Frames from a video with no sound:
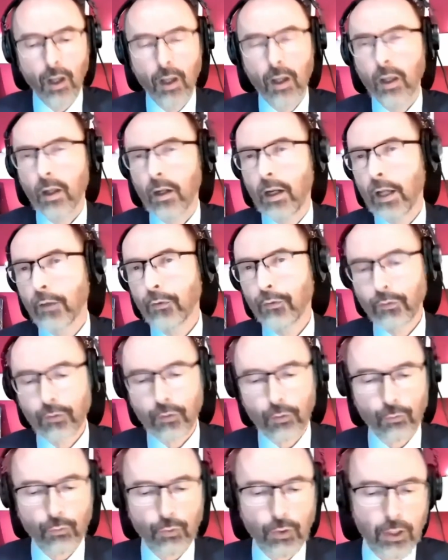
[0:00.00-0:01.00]
Lest
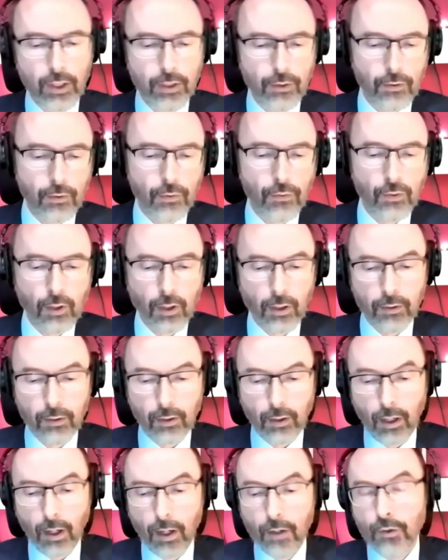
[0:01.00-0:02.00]
the reader think
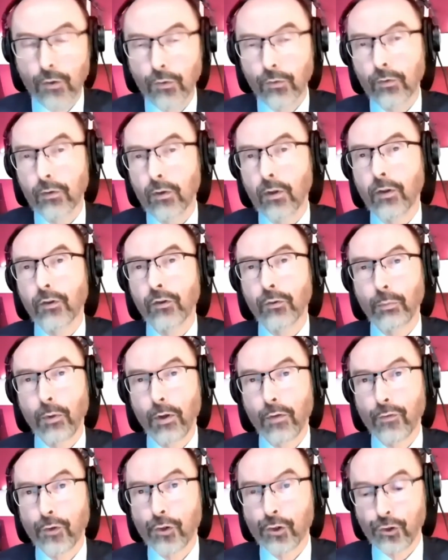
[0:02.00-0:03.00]
that I had just lost my
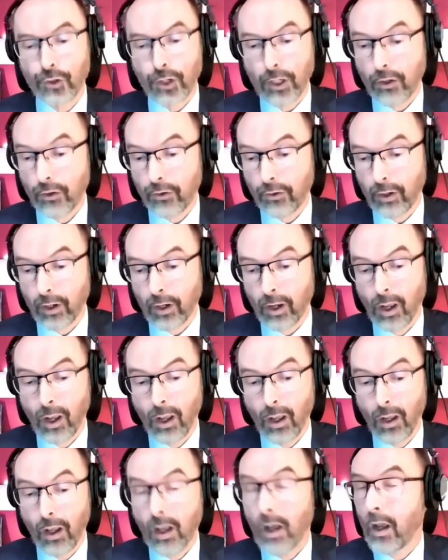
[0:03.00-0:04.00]
virginity,
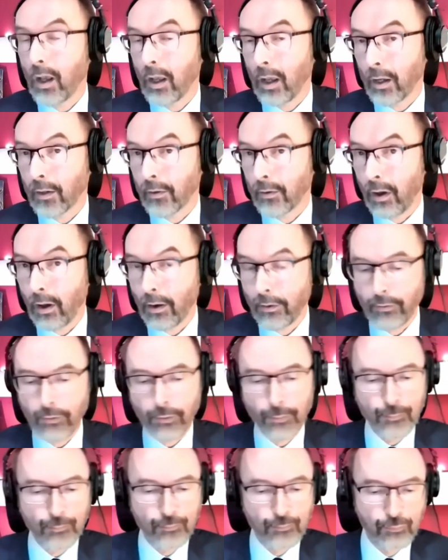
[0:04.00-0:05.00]
I had not.
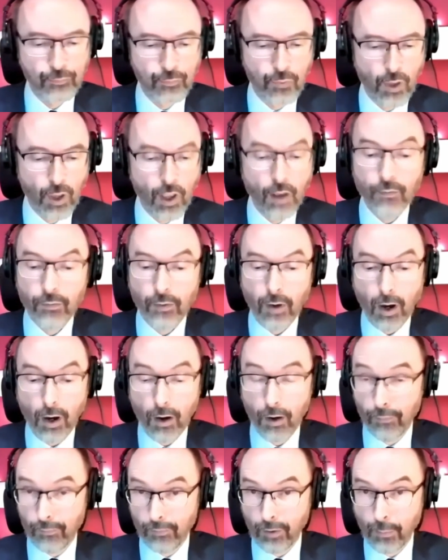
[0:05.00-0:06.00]

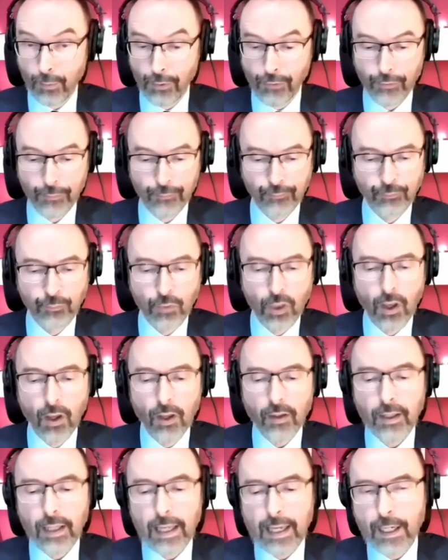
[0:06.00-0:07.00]
Far from it.
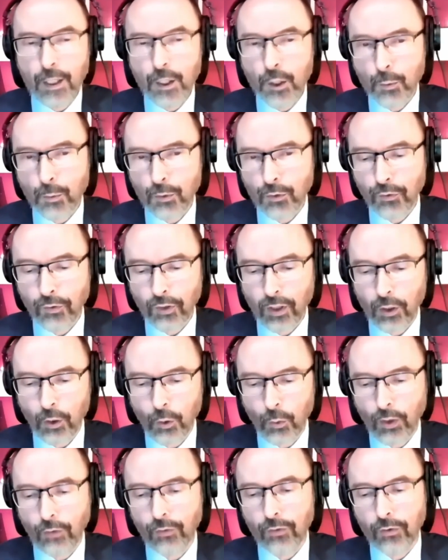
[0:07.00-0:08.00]
The intimacy in
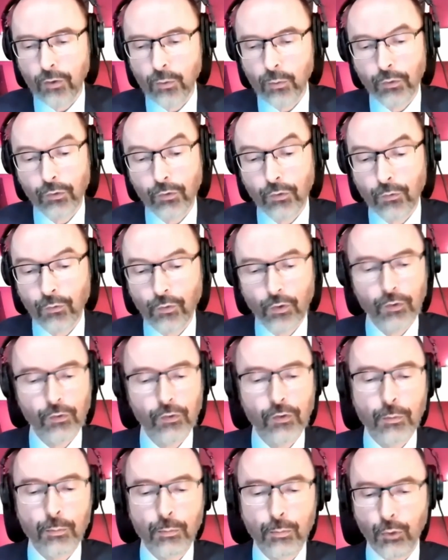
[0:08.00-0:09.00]
question was the
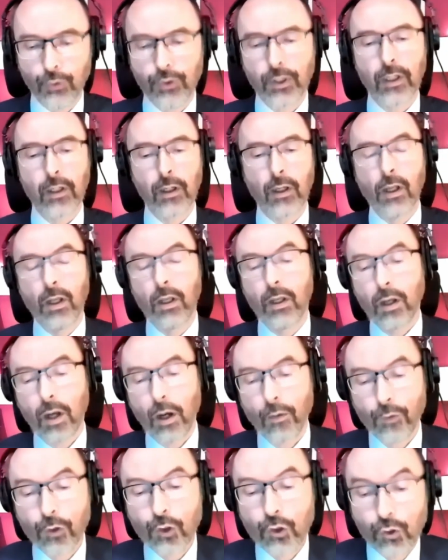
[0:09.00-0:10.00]
first budding
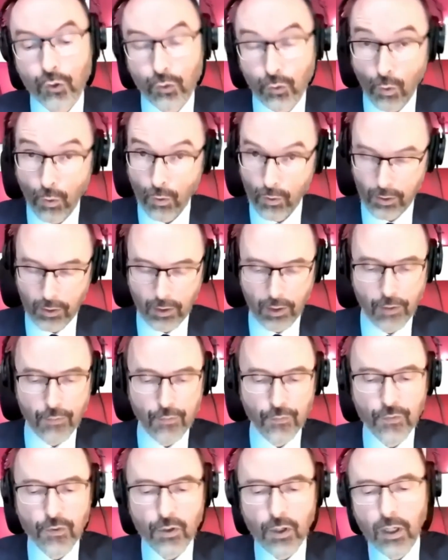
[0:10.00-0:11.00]
of a
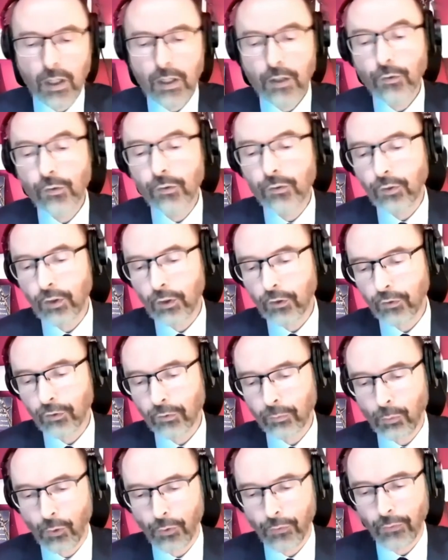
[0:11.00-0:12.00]
short-lived,
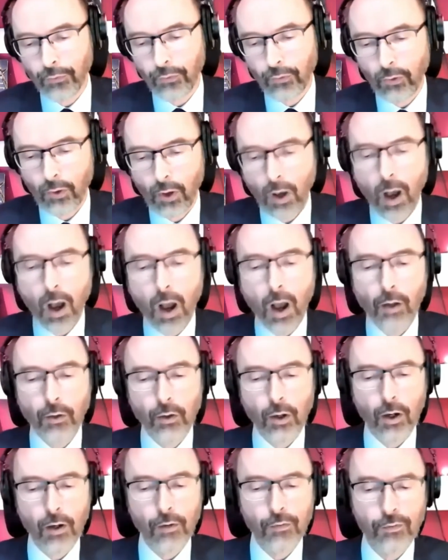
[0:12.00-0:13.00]
six-month,
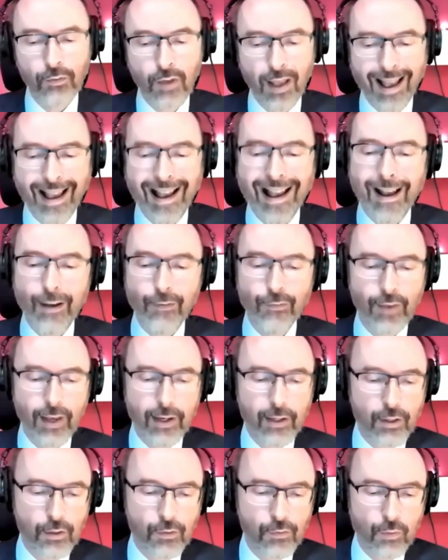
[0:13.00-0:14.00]
on-off,
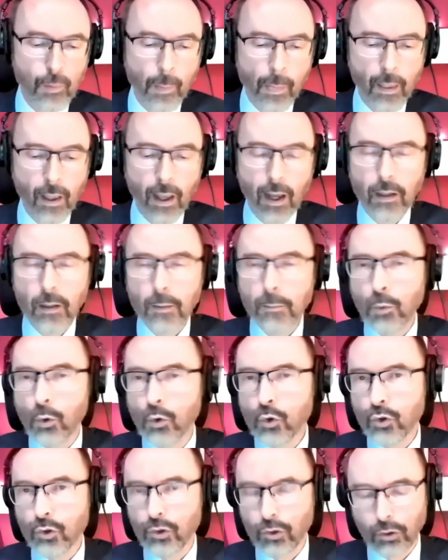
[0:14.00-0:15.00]
affective, and
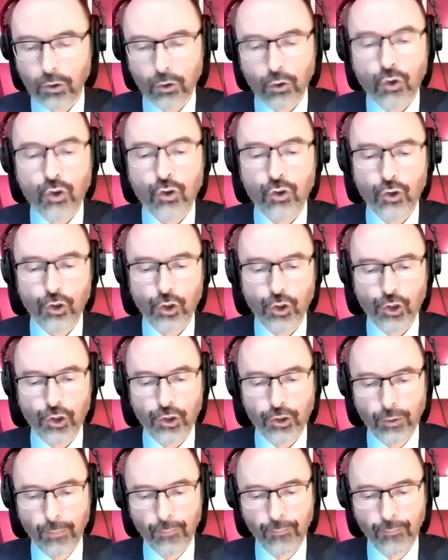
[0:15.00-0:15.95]
emotional crush,